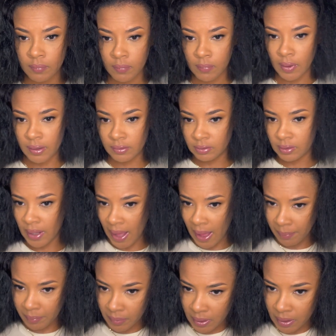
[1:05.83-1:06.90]
Actually, I'm
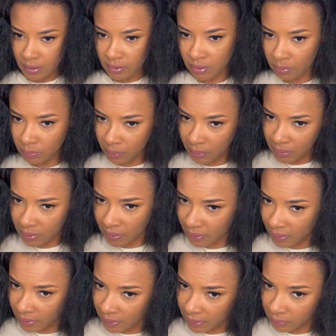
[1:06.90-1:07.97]
gonna do, what the
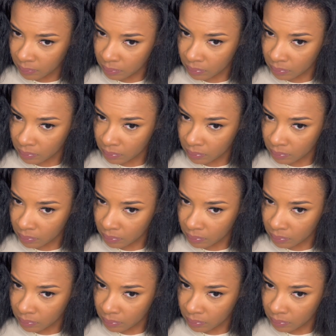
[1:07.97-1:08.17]
hell?